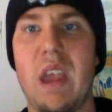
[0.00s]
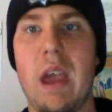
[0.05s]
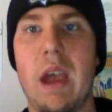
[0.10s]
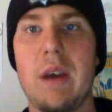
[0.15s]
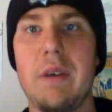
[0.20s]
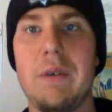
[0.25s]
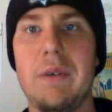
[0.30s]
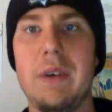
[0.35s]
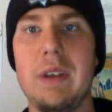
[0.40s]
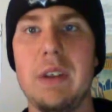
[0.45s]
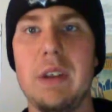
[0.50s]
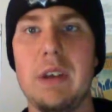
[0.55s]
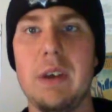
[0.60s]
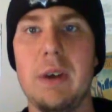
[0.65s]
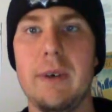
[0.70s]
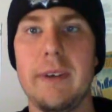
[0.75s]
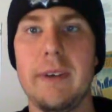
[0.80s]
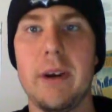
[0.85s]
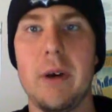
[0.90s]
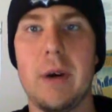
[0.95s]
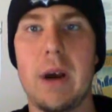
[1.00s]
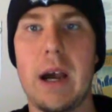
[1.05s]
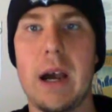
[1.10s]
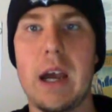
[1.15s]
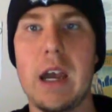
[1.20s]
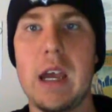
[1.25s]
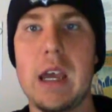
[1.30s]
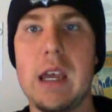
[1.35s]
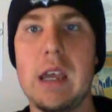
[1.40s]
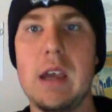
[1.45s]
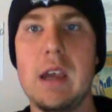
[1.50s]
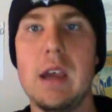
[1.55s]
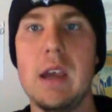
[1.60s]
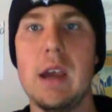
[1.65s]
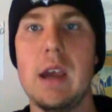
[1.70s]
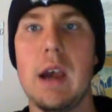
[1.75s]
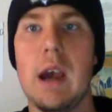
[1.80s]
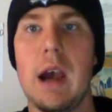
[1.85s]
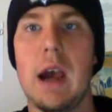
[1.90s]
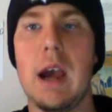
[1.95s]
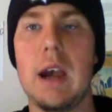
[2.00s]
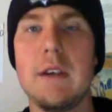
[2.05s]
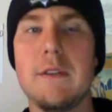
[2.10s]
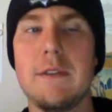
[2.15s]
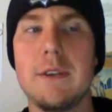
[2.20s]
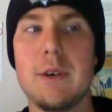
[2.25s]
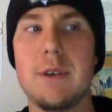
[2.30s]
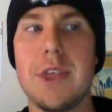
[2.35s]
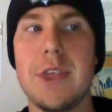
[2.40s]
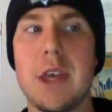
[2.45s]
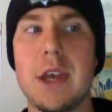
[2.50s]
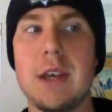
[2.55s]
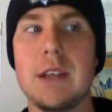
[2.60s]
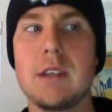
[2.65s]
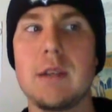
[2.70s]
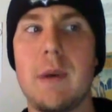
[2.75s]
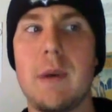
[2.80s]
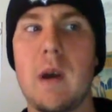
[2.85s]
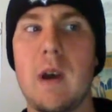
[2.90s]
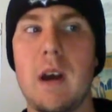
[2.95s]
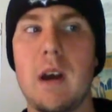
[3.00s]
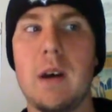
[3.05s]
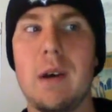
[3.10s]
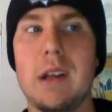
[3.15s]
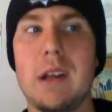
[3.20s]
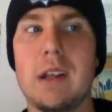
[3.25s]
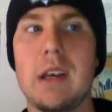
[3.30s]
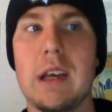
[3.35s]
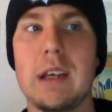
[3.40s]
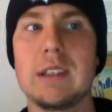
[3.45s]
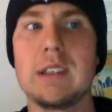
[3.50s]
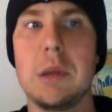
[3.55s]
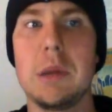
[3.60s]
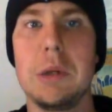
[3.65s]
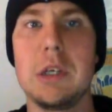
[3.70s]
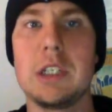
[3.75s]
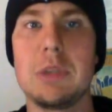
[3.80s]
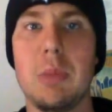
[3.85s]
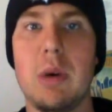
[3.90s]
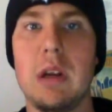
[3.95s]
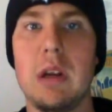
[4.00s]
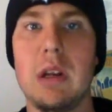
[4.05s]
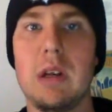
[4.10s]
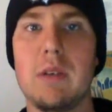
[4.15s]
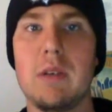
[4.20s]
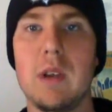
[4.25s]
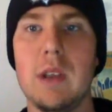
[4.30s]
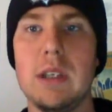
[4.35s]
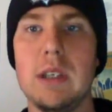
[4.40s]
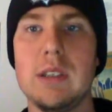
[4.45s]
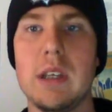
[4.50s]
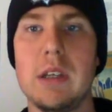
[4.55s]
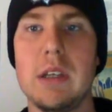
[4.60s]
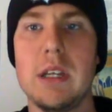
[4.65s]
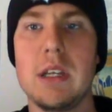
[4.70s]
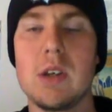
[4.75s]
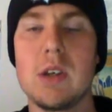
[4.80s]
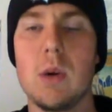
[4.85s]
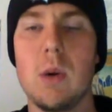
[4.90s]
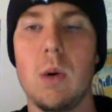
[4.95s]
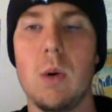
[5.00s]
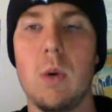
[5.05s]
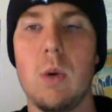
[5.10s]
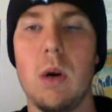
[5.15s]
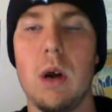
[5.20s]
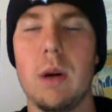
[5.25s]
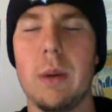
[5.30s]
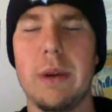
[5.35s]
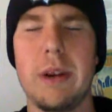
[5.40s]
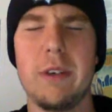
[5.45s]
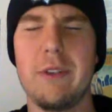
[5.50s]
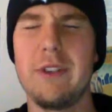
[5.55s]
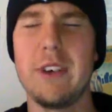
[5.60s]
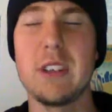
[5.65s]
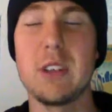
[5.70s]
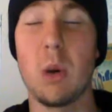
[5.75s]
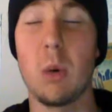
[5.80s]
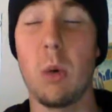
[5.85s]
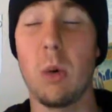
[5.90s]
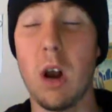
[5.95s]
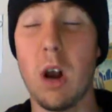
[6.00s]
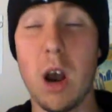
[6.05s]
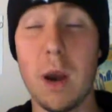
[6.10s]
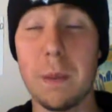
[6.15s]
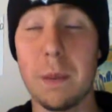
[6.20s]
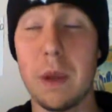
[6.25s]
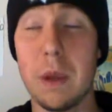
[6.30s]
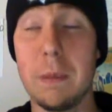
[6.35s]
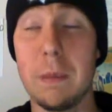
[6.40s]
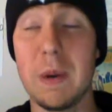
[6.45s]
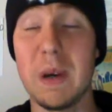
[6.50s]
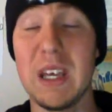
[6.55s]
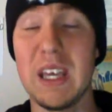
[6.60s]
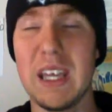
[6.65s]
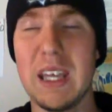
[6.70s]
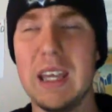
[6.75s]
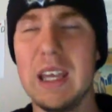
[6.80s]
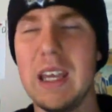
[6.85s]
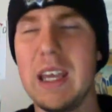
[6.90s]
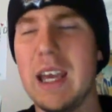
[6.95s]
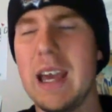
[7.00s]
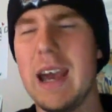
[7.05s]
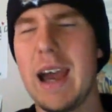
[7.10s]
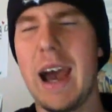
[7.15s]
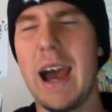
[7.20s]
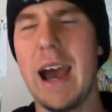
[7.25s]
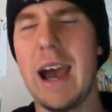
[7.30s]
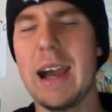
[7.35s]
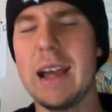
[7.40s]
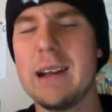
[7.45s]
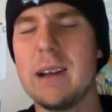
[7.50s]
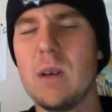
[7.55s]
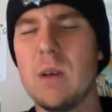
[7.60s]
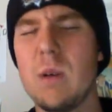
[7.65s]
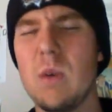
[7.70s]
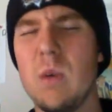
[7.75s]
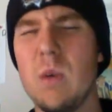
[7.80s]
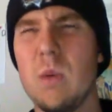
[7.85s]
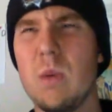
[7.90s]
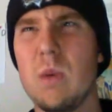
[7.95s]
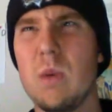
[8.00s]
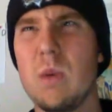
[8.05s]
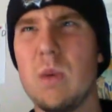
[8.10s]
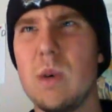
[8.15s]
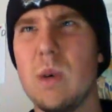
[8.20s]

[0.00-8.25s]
I really don't know. I've heard things about how it takes so much money to release a physical copy, but I don't